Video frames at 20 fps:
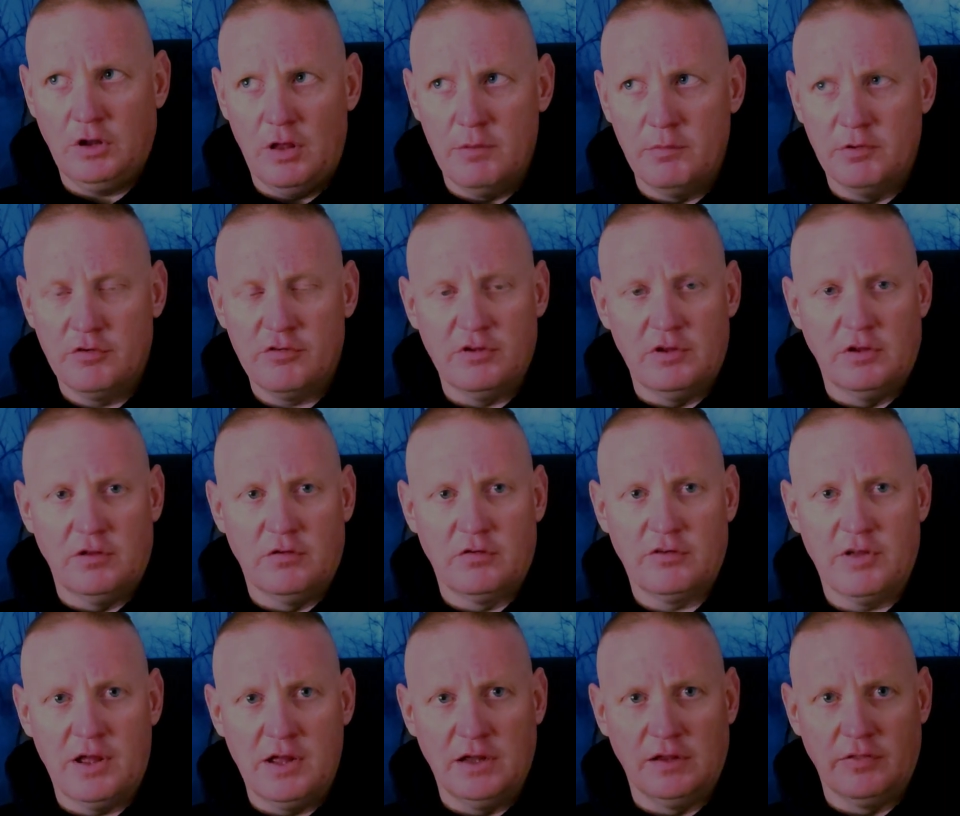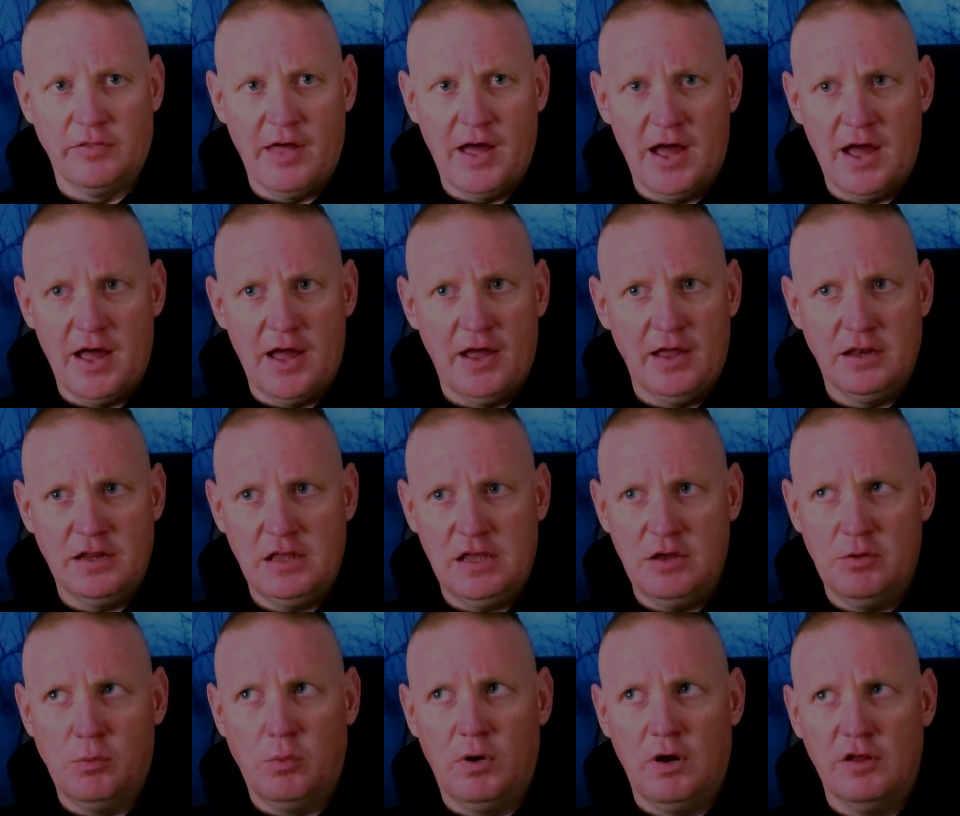clemency, saying that
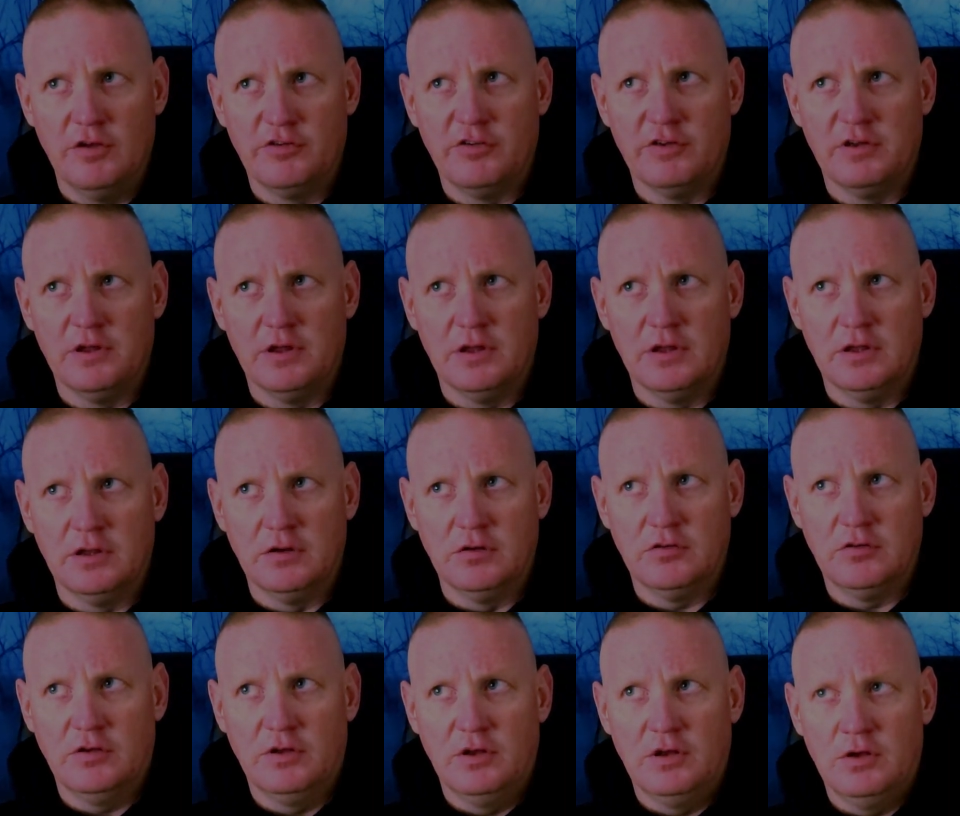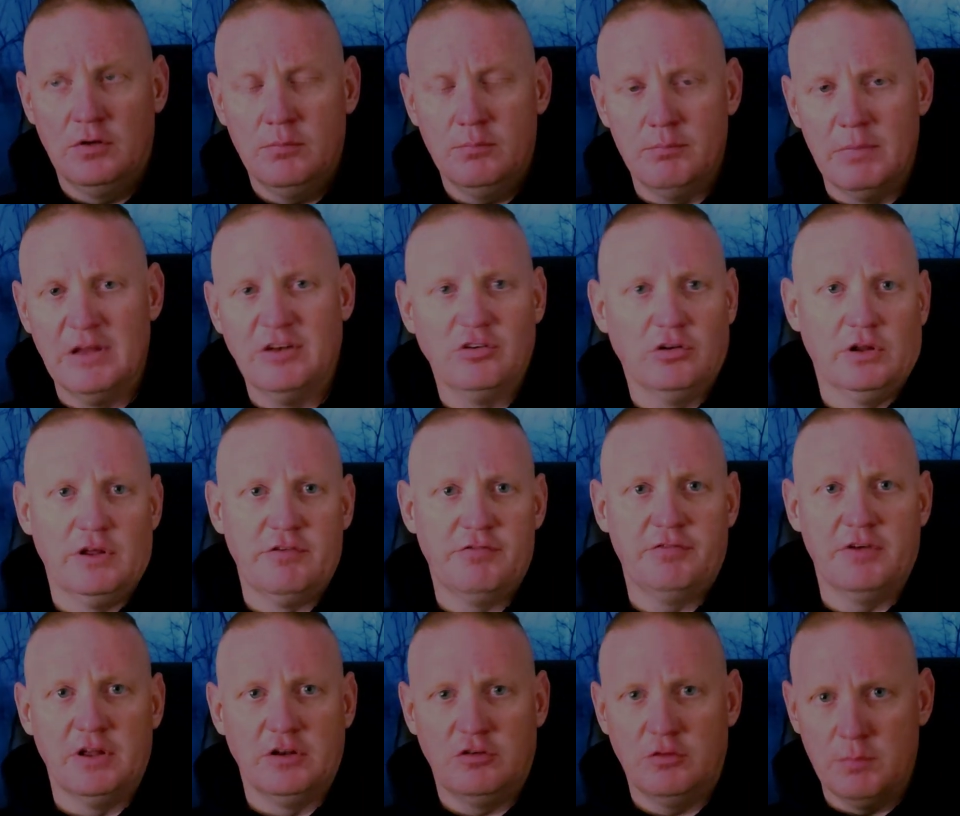he wasn't mentally
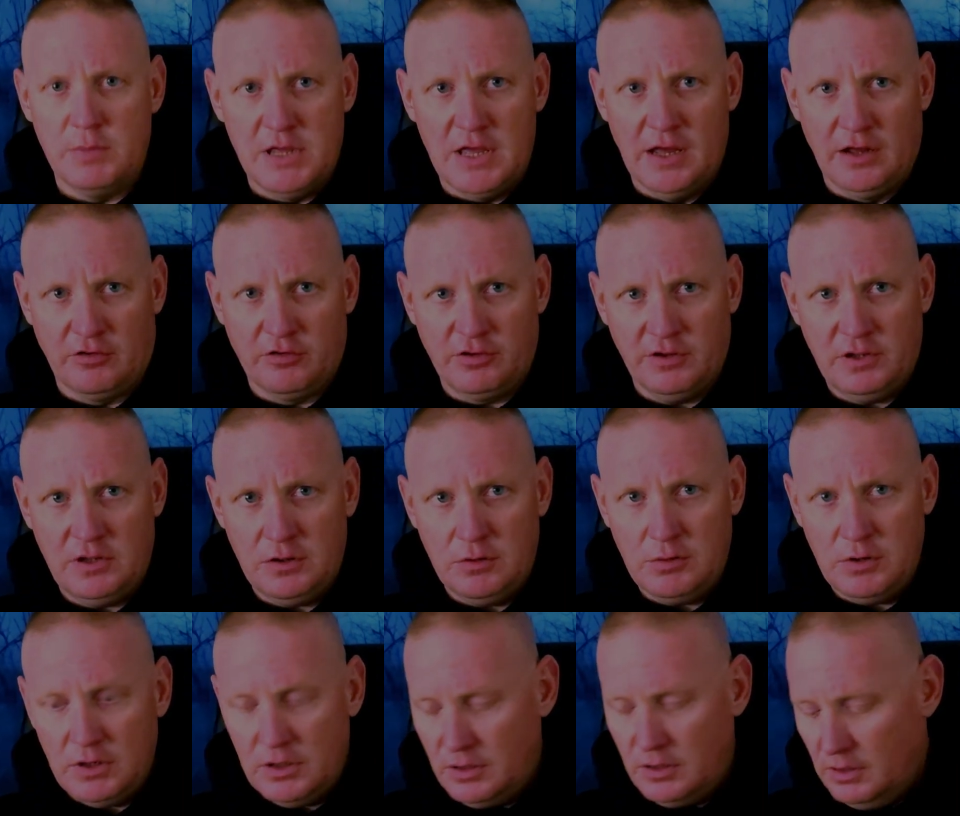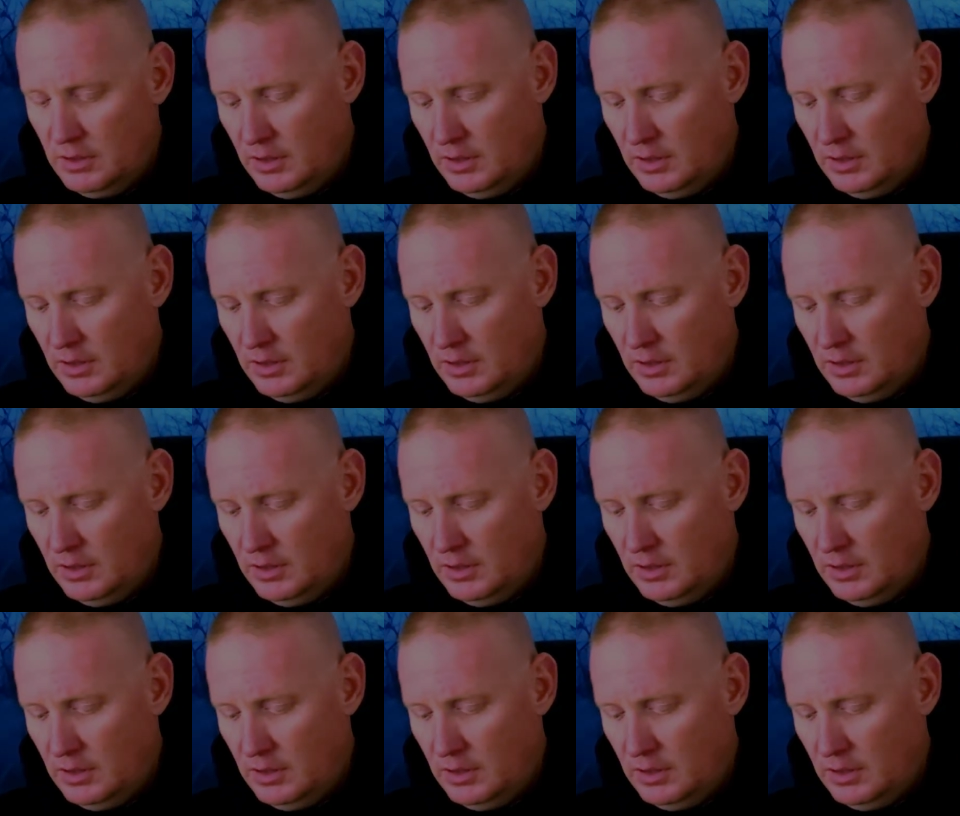fit to be executed.